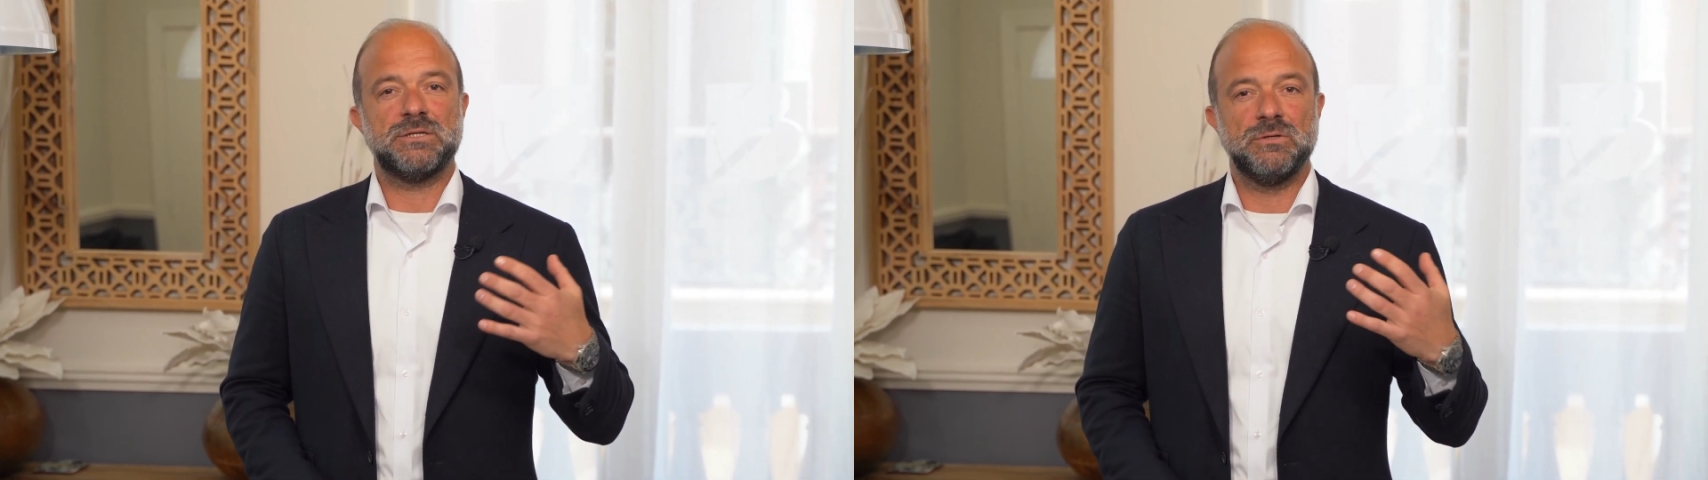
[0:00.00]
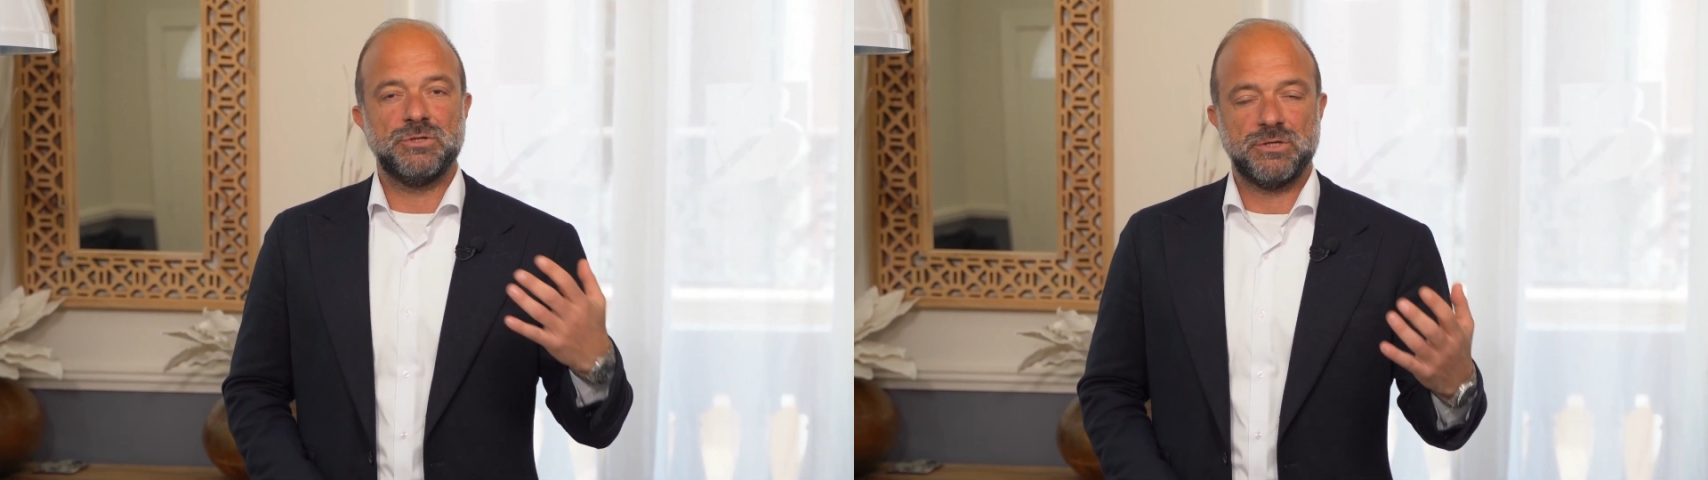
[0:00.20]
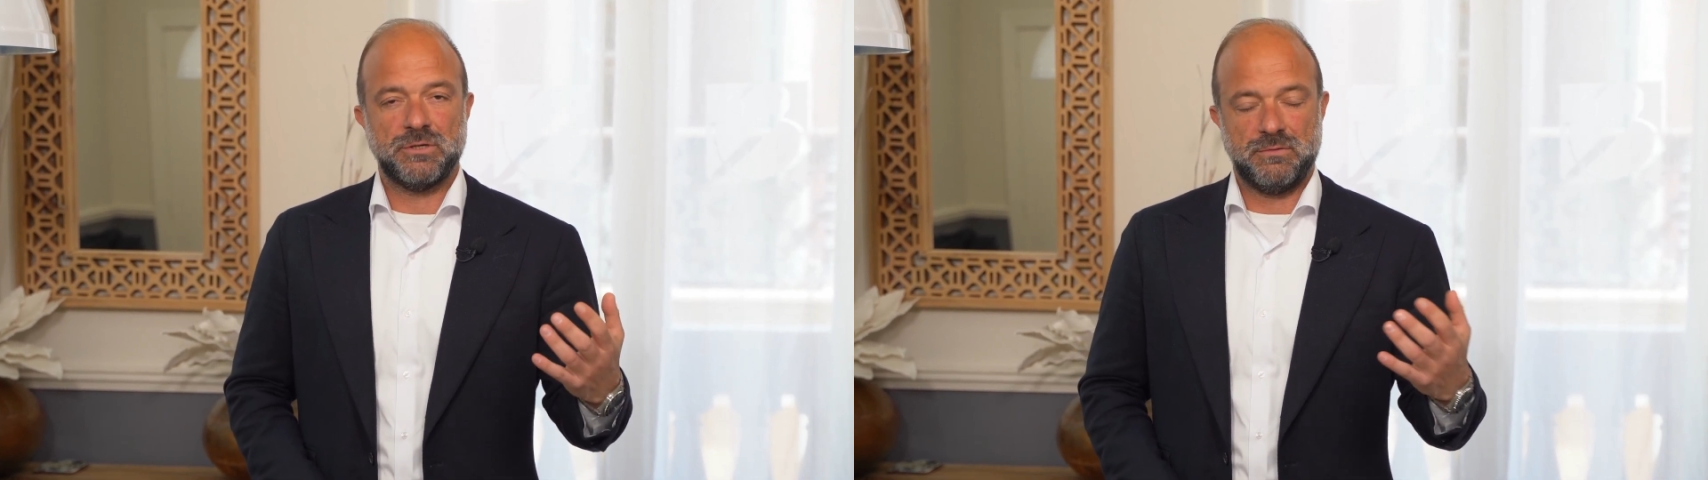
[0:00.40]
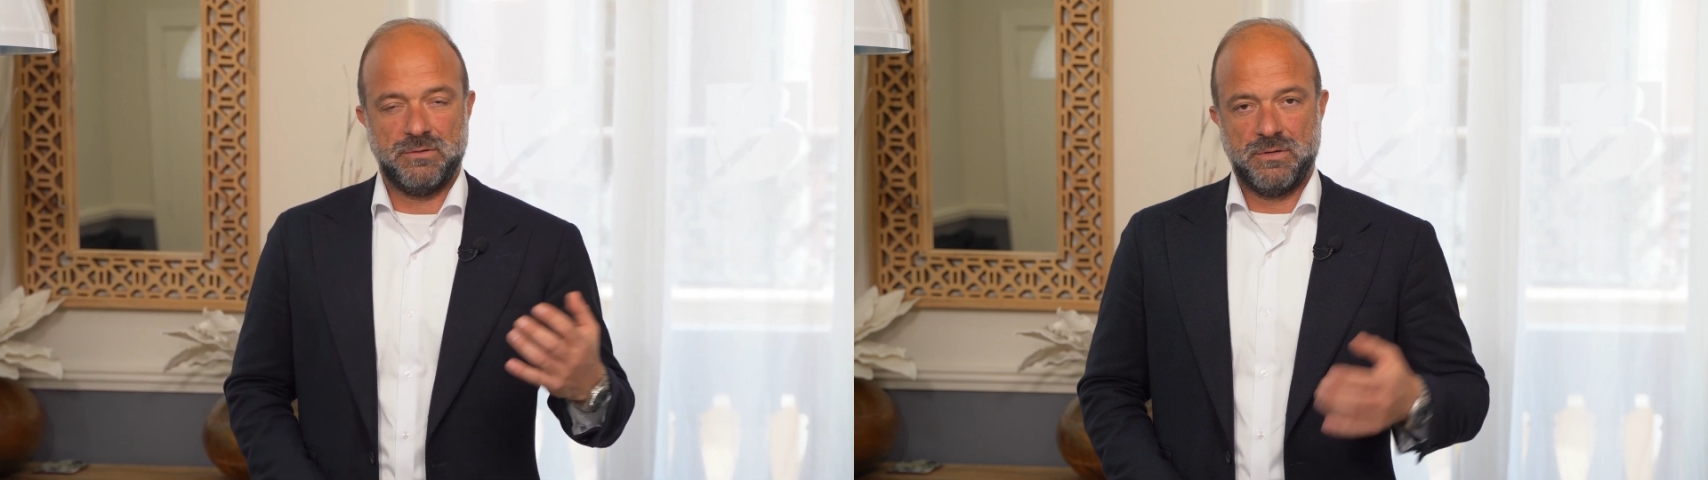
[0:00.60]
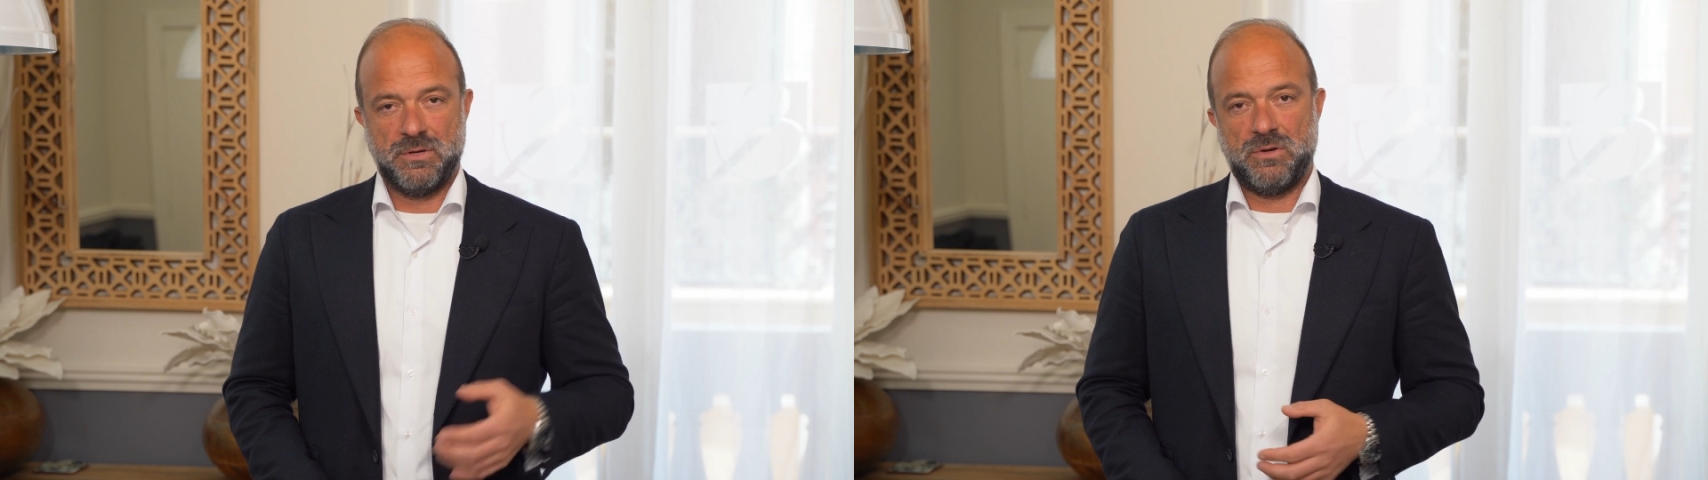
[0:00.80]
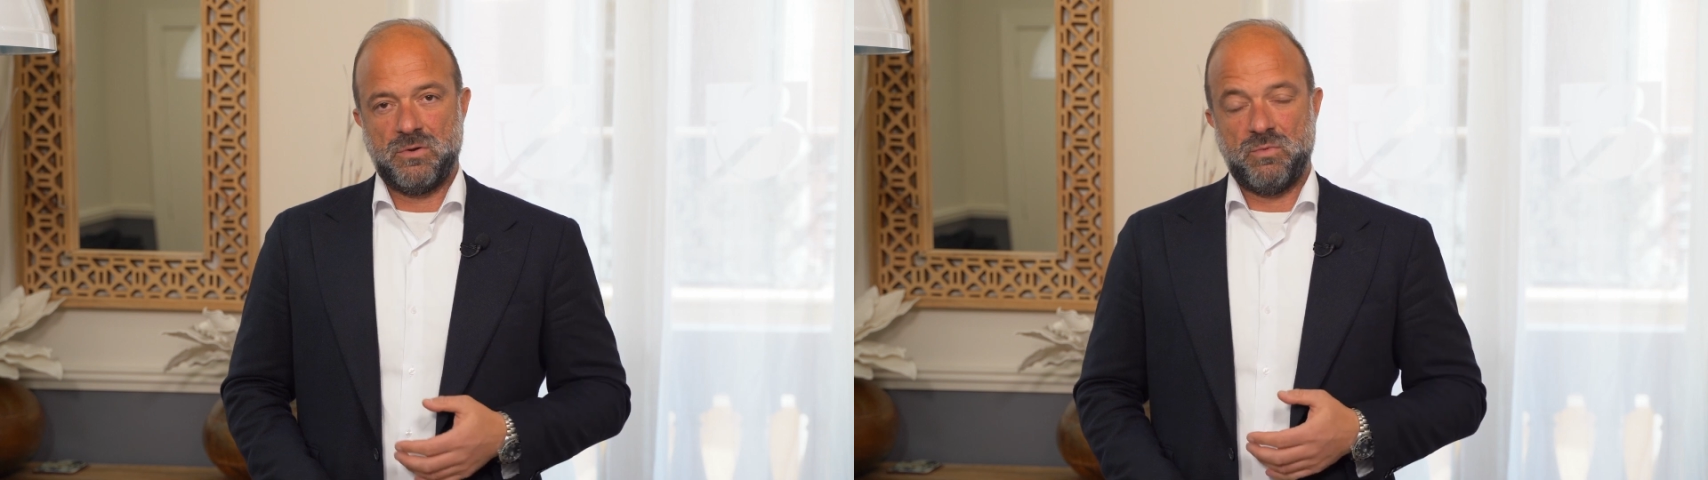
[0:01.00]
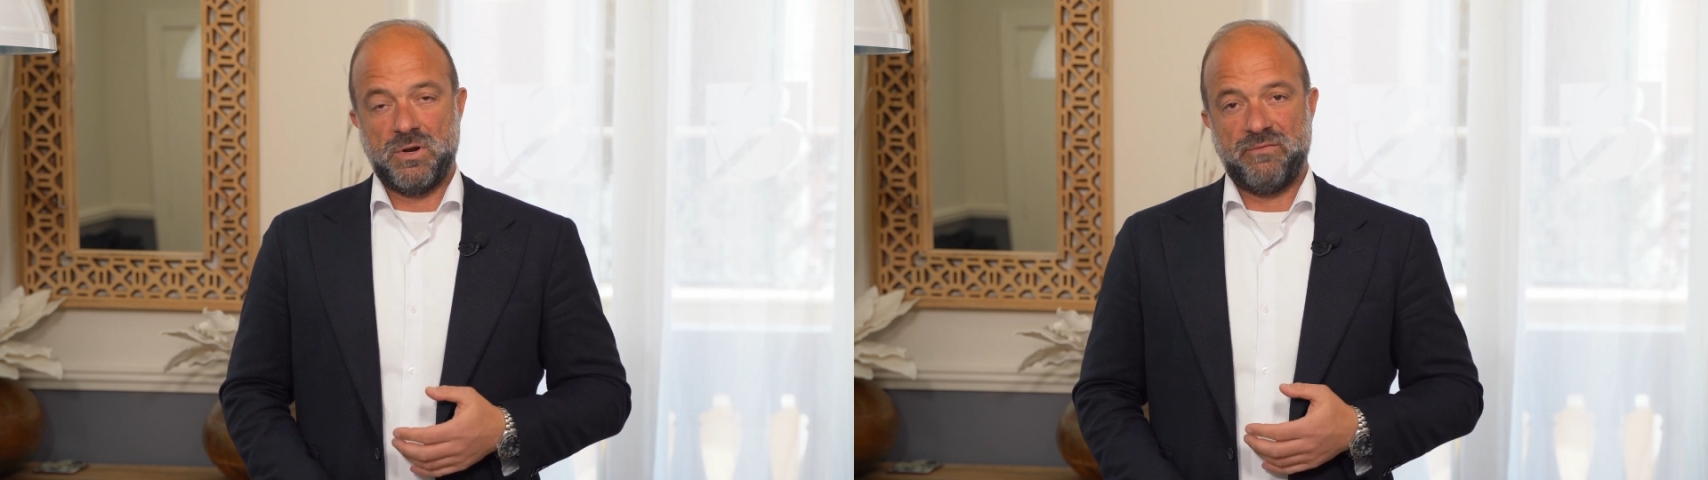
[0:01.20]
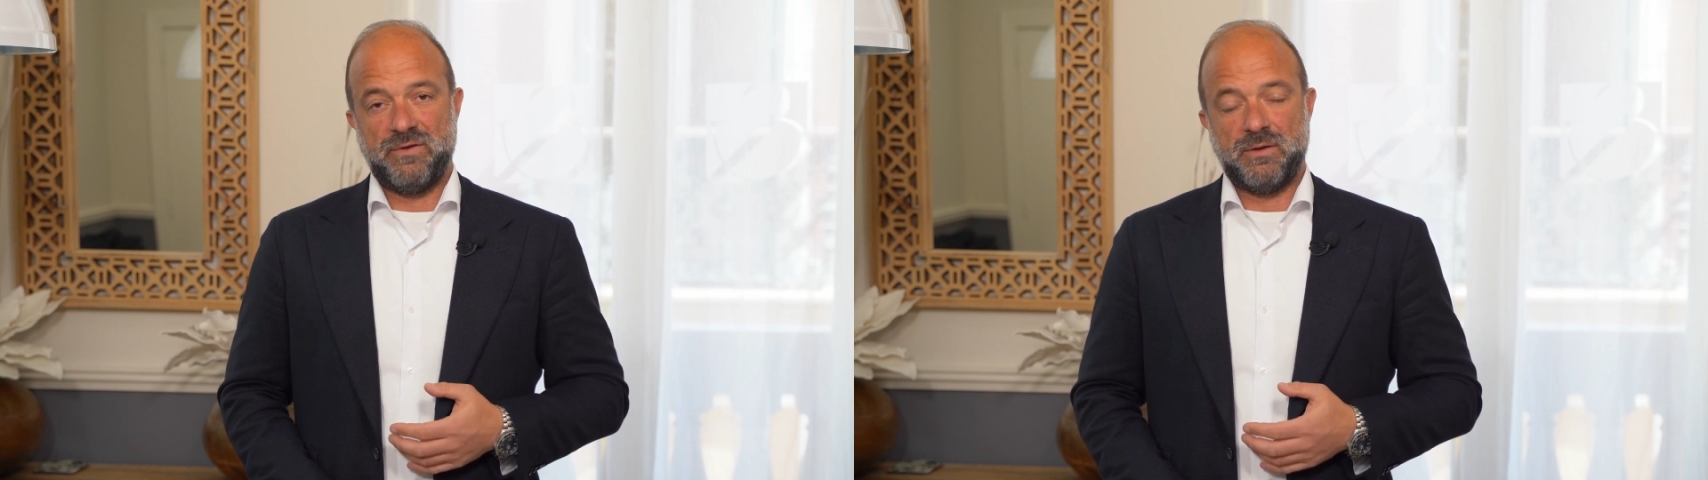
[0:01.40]
solution,
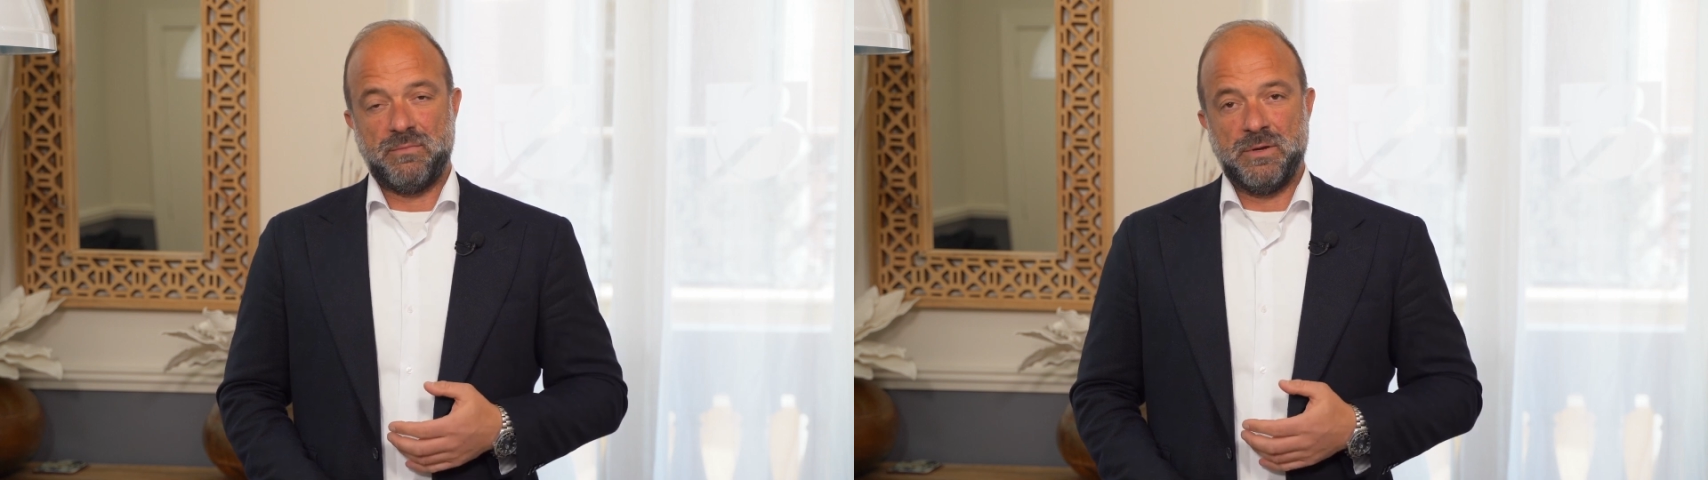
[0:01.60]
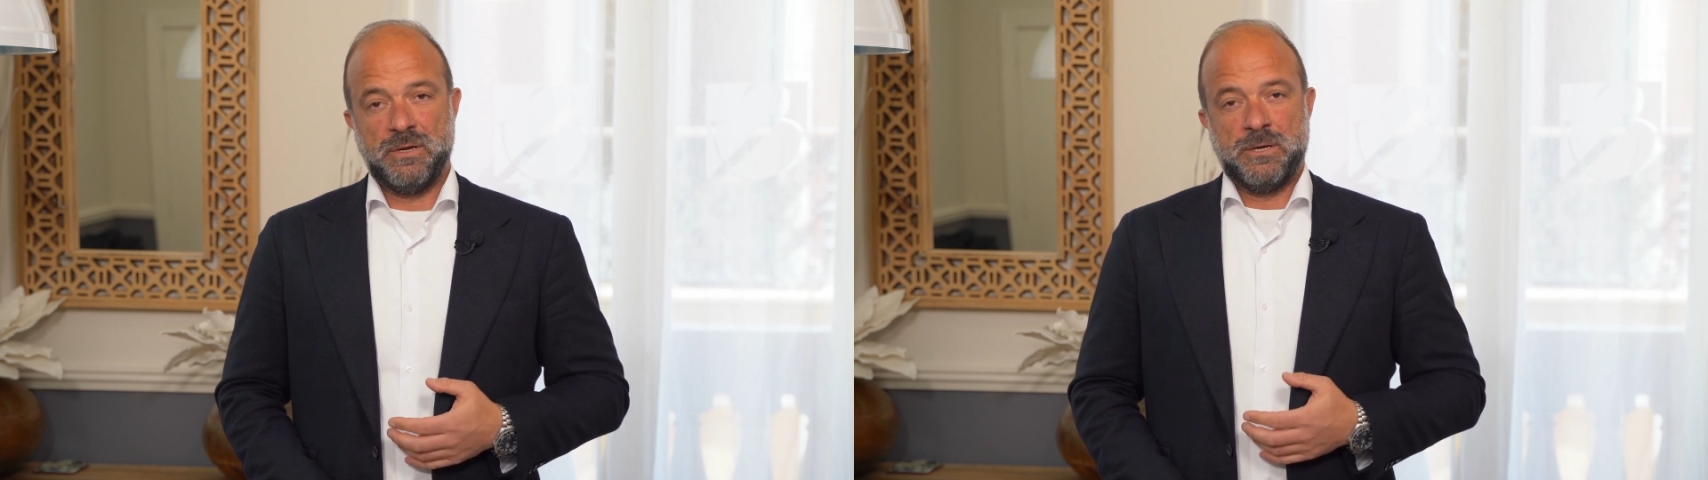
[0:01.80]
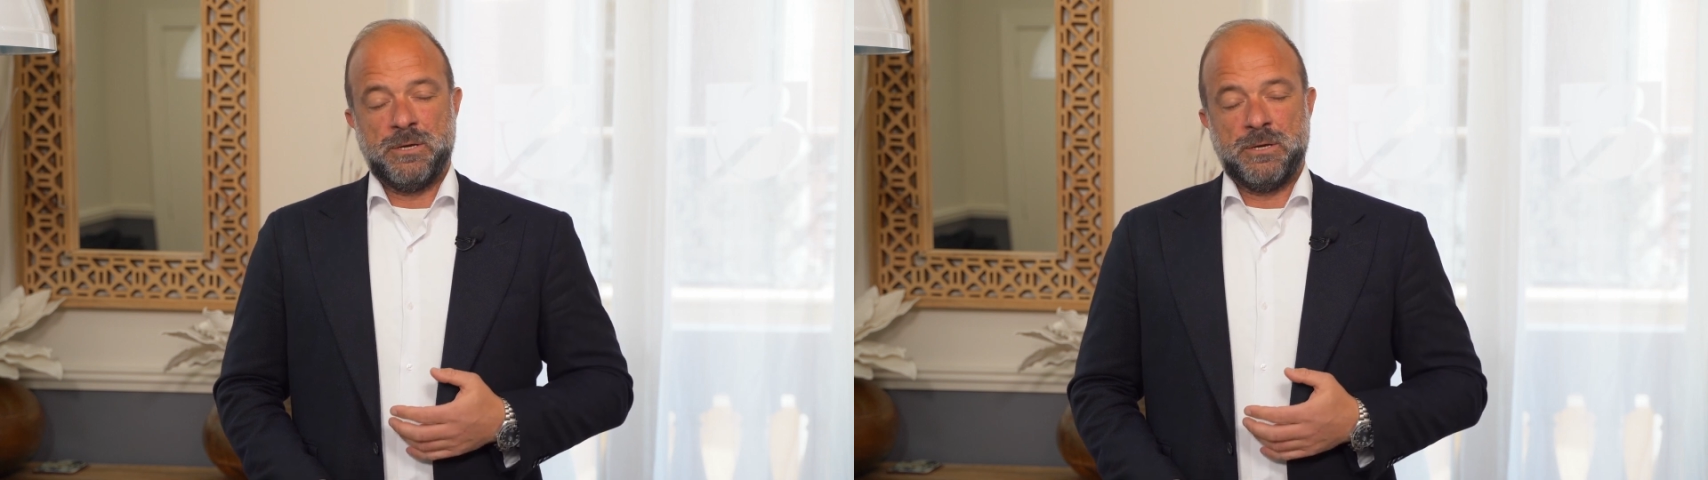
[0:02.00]
one of them,